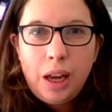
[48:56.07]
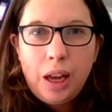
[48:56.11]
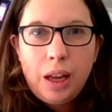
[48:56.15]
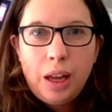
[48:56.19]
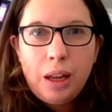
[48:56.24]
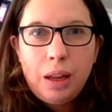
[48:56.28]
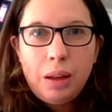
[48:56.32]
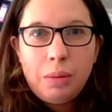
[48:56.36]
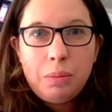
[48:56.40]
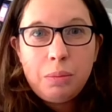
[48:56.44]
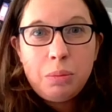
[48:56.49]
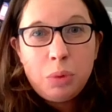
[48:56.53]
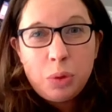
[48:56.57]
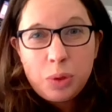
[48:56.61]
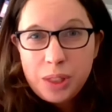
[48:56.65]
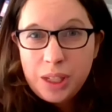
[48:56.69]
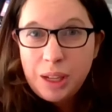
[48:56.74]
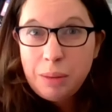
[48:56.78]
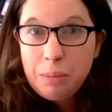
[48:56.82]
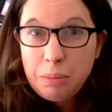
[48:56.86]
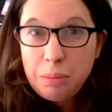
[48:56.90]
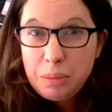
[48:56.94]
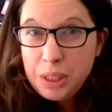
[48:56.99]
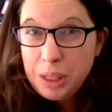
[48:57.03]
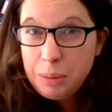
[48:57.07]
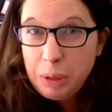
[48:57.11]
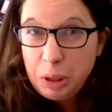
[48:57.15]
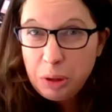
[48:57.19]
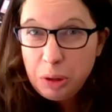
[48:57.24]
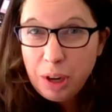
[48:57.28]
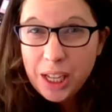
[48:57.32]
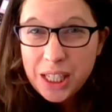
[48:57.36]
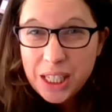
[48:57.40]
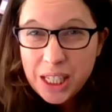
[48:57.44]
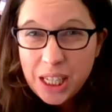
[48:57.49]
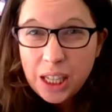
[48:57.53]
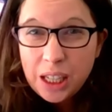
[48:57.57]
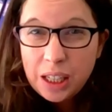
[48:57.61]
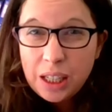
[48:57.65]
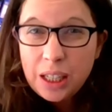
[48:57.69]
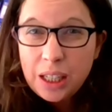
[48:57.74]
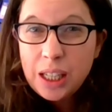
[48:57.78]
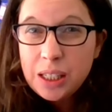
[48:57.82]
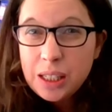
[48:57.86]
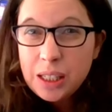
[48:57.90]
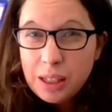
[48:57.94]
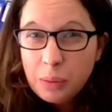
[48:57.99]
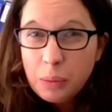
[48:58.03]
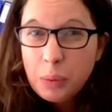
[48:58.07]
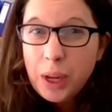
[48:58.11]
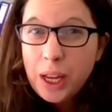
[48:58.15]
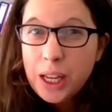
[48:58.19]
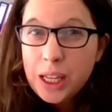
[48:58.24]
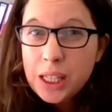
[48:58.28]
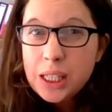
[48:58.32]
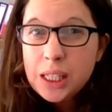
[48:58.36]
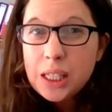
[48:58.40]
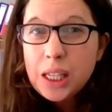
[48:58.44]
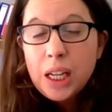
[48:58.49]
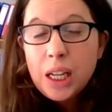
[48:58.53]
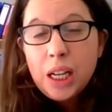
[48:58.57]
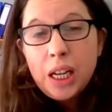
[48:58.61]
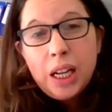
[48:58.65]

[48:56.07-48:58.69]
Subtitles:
more democratic in some ways,